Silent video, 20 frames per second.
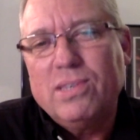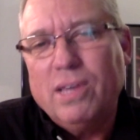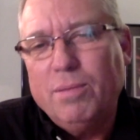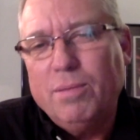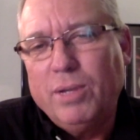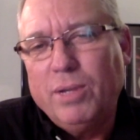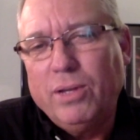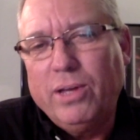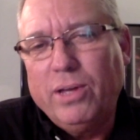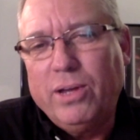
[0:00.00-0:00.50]

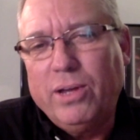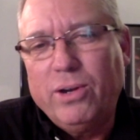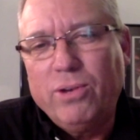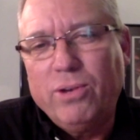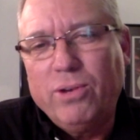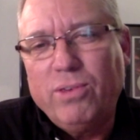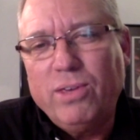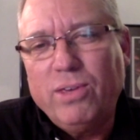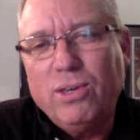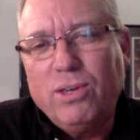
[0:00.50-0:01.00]
I'm going to let her
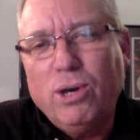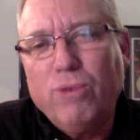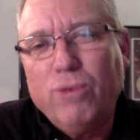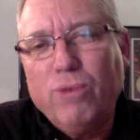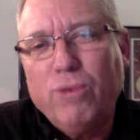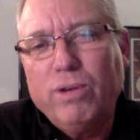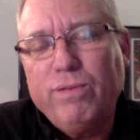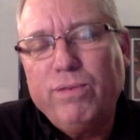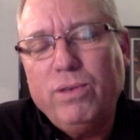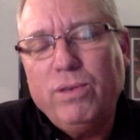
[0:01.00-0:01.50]
take
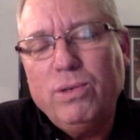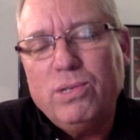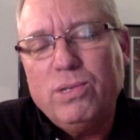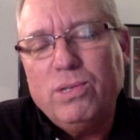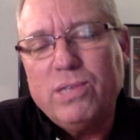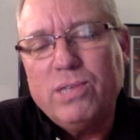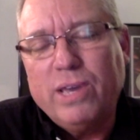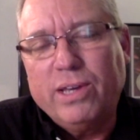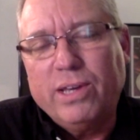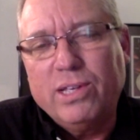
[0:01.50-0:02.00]
over in a few
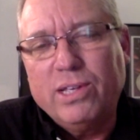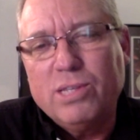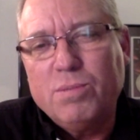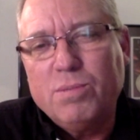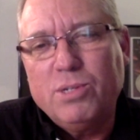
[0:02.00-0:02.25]
seconds,